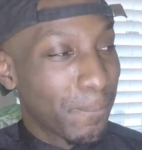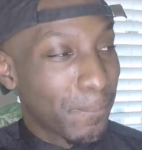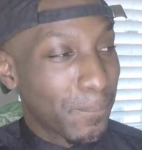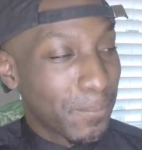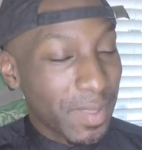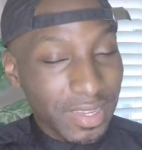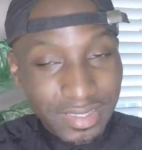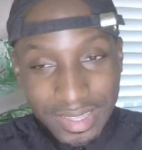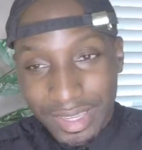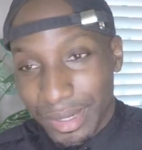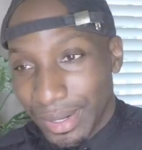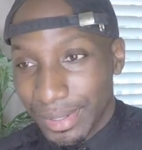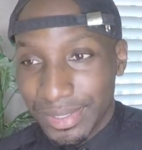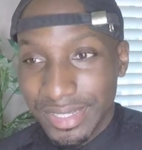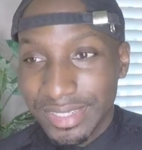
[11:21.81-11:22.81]
Next thing you
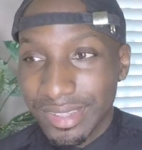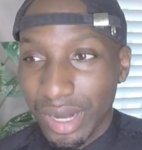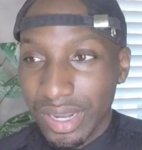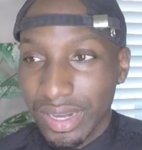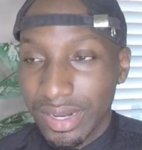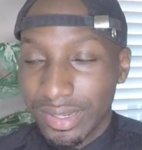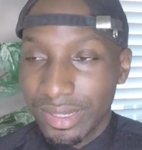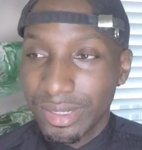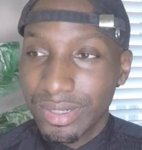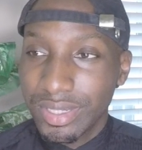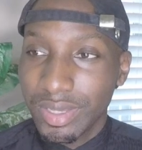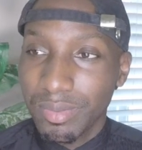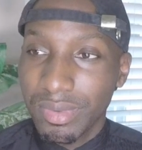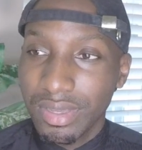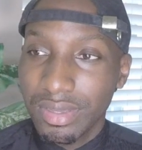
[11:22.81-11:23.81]
know, she start getting close
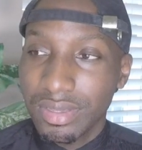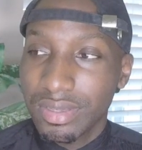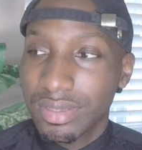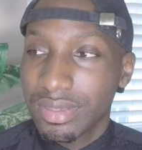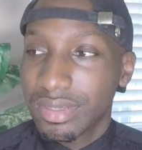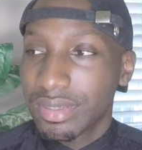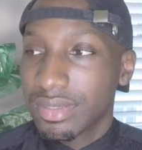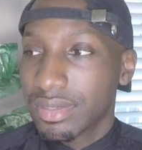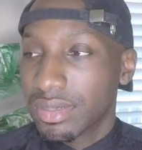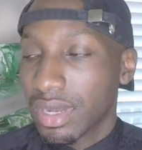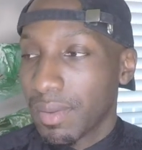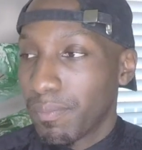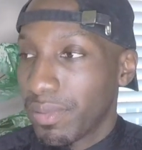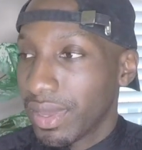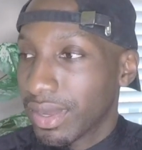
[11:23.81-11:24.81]
to me. So
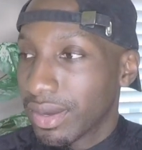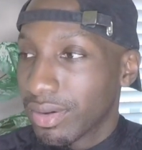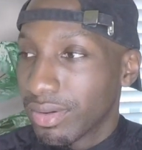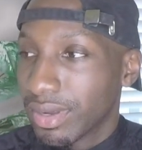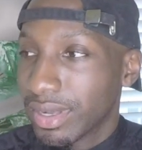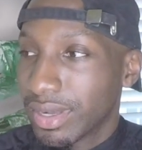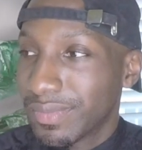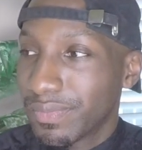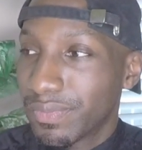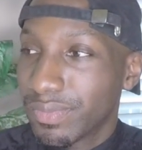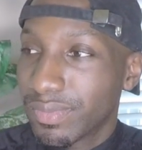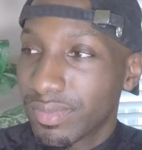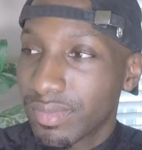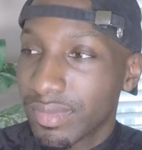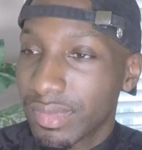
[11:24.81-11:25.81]
I pick her up,
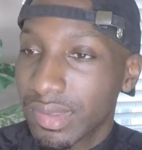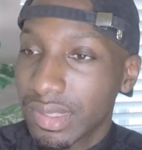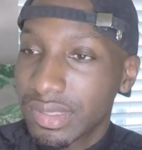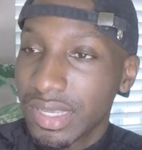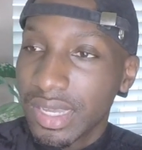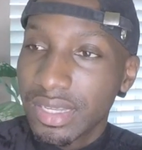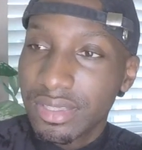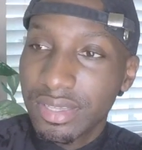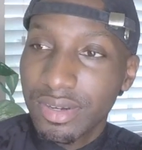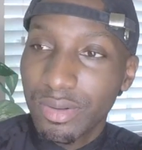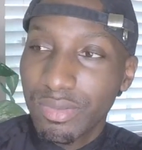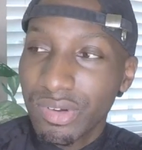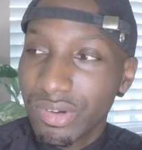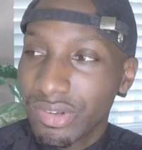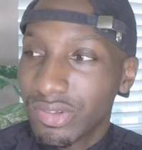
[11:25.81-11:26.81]
take her to the
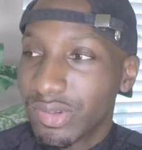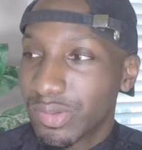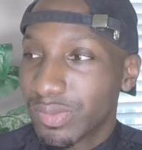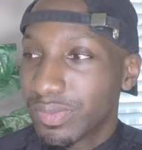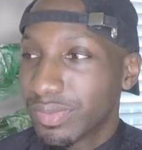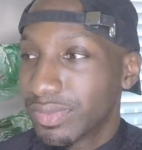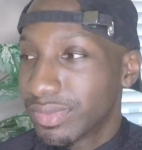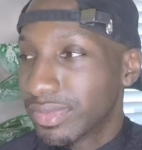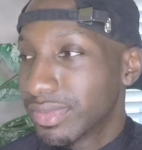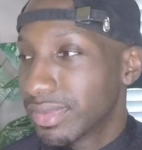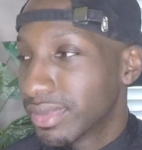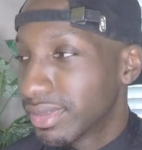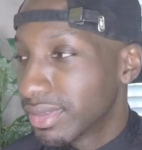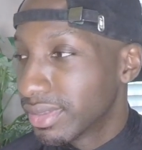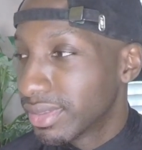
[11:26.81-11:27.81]
room,
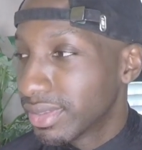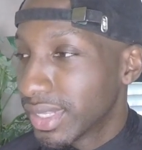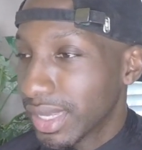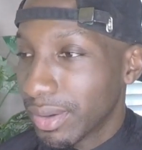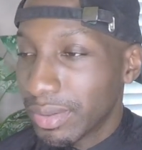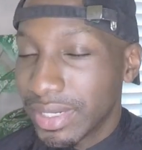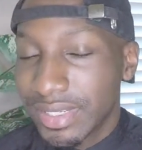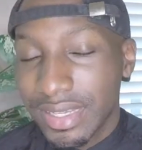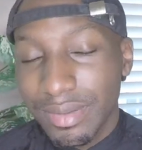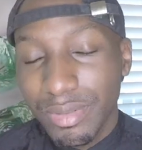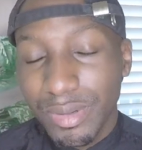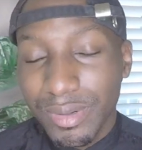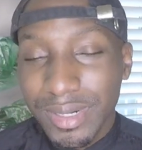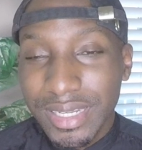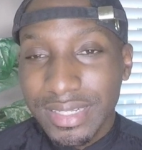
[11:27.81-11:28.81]
and we
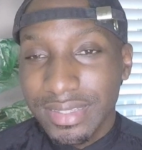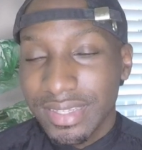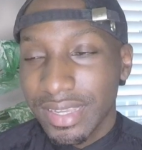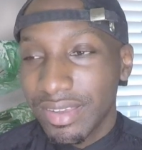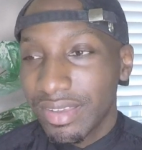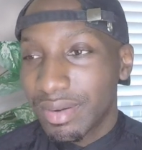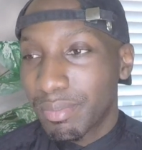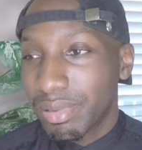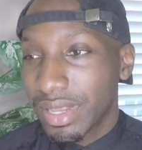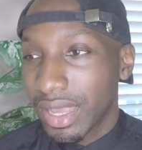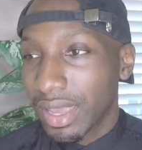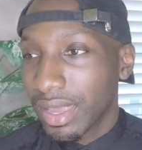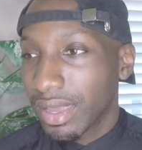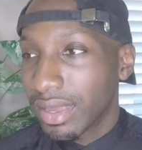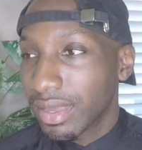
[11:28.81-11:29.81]
continue to
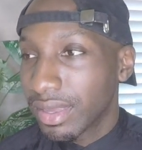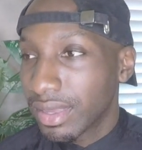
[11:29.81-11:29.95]
play.